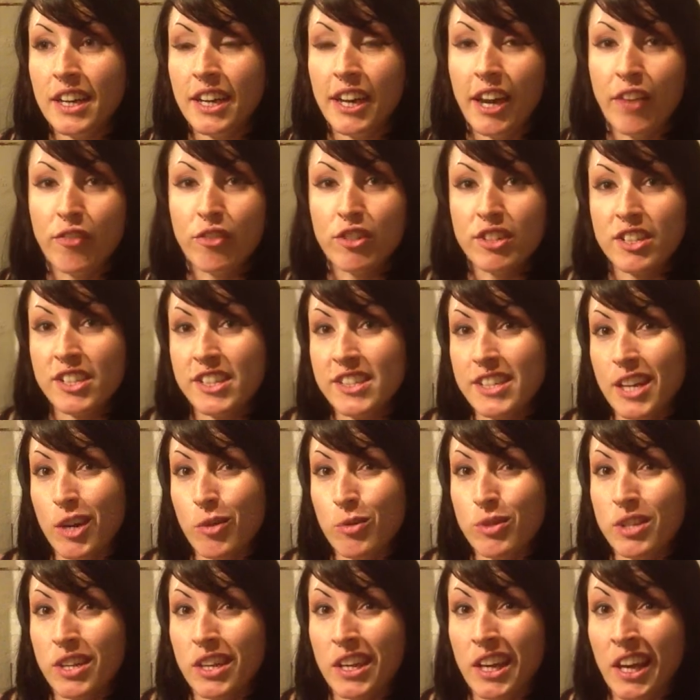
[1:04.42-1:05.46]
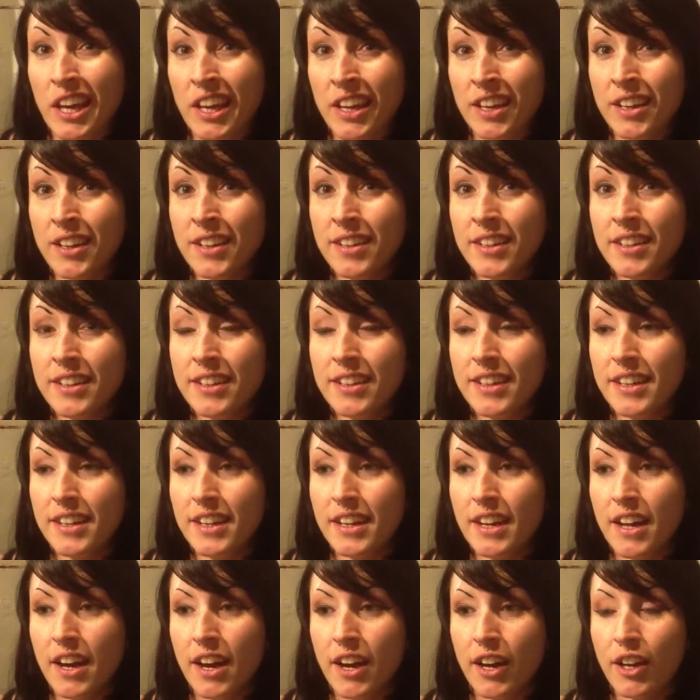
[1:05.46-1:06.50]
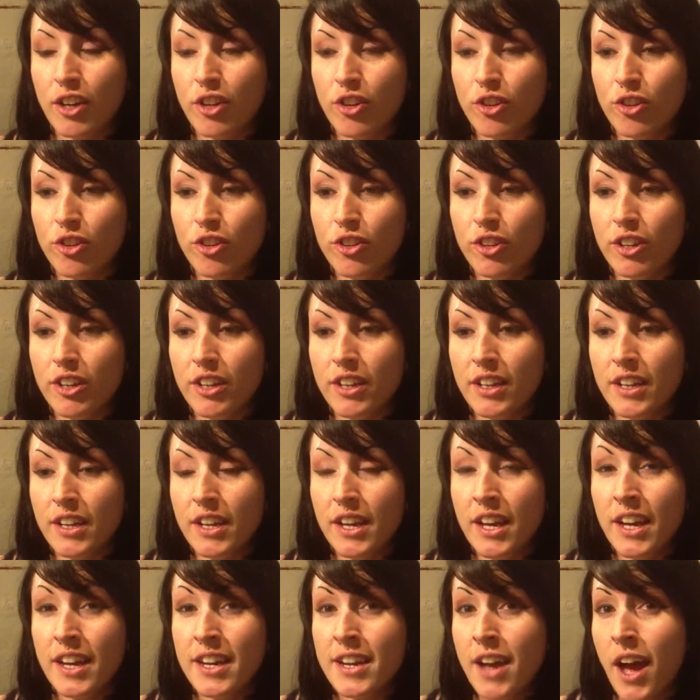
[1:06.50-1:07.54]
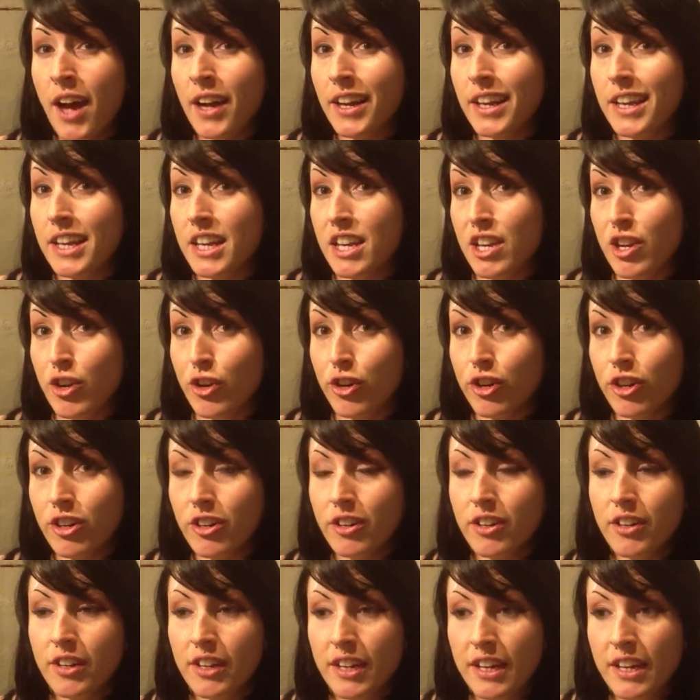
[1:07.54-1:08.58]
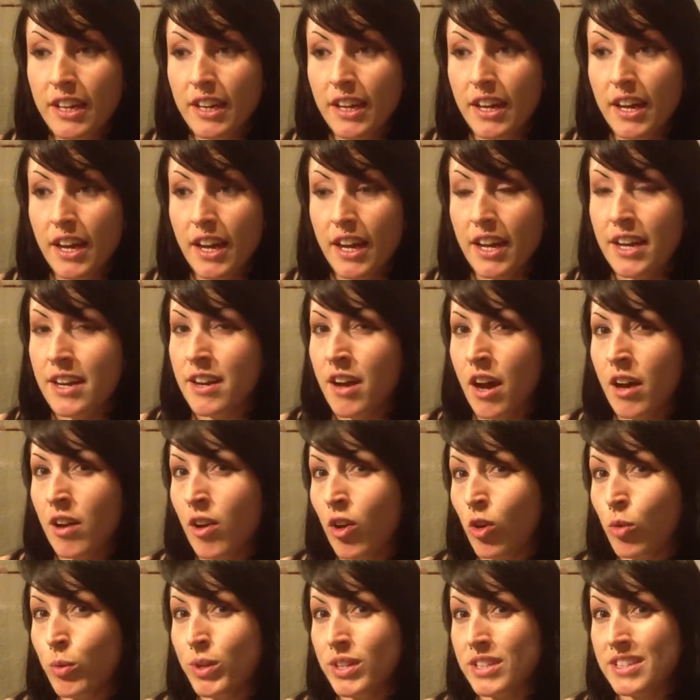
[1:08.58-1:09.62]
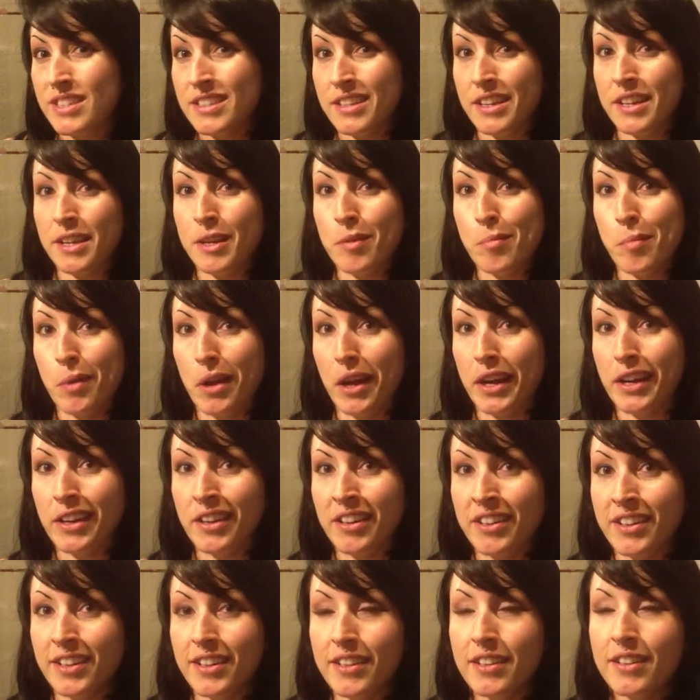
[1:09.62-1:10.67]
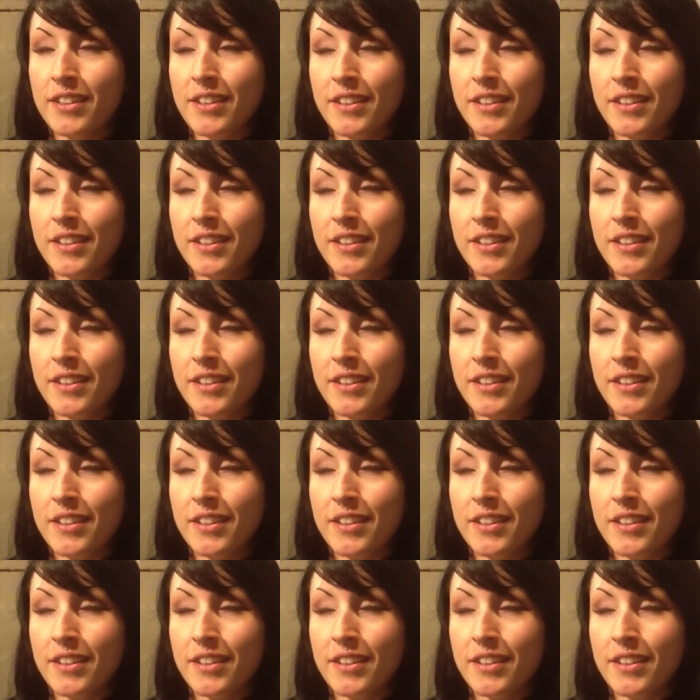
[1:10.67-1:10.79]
ever since I was a kid, I could not hear and not always see, but I could